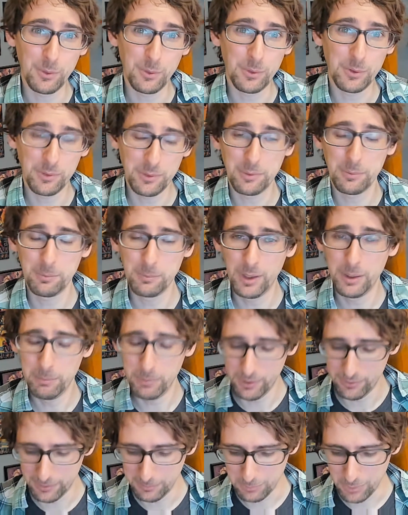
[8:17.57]
or there might be
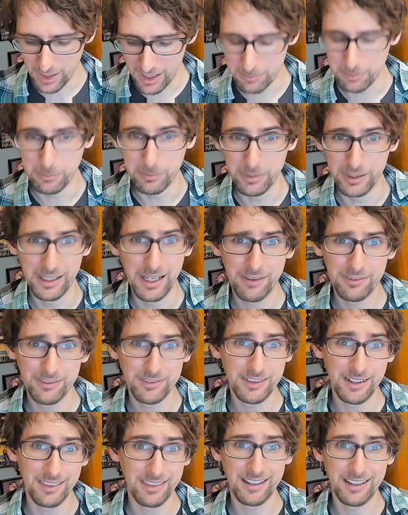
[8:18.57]
some problem and have to